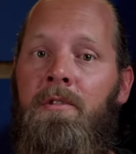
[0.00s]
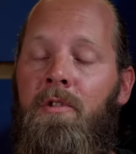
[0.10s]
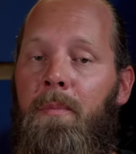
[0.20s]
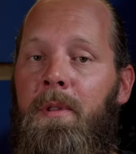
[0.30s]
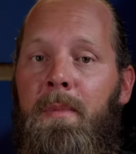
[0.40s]

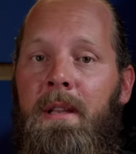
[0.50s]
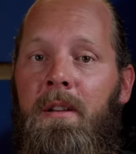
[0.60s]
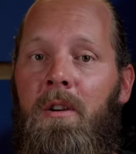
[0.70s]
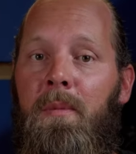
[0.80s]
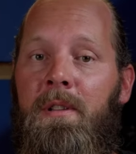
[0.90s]
drop them in the
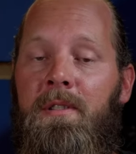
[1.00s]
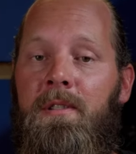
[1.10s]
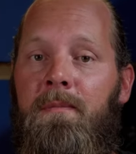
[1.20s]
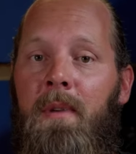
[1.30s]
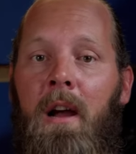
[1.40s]

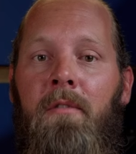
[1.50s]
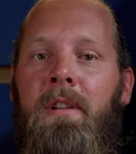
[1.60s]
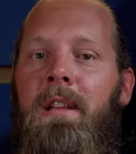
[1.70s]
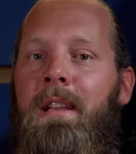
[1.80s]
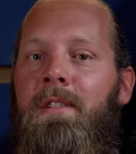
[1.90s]
comments. I
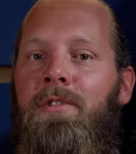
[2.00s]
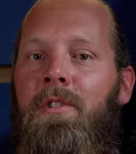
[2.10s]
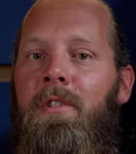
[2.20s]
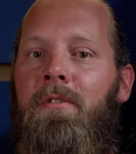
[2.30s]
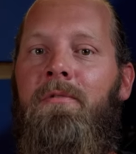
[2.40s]
really
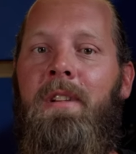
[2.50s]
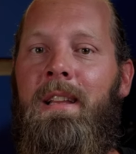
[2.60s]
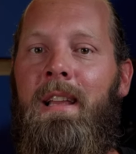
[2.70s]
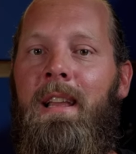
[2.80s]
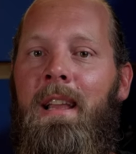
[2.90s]
enjoy
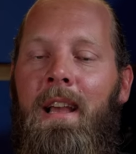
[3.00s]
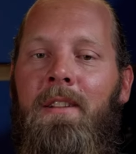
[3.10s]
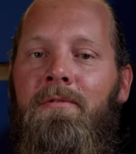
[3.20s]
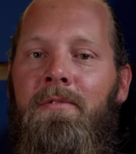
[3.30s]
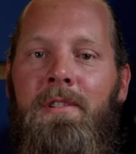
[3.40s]
reading
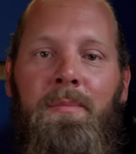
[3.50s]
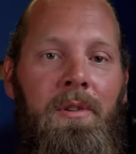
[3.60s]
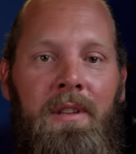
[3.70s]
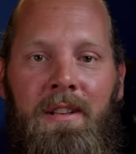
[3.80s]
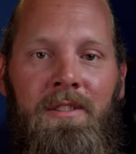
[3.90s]
and
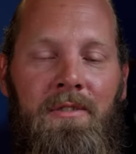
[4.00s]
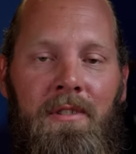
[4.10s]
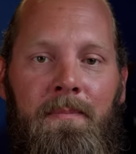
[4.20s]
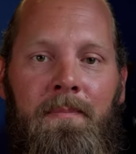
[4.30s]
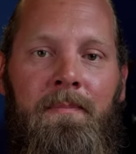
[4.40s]
responding to
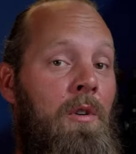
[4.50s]
them.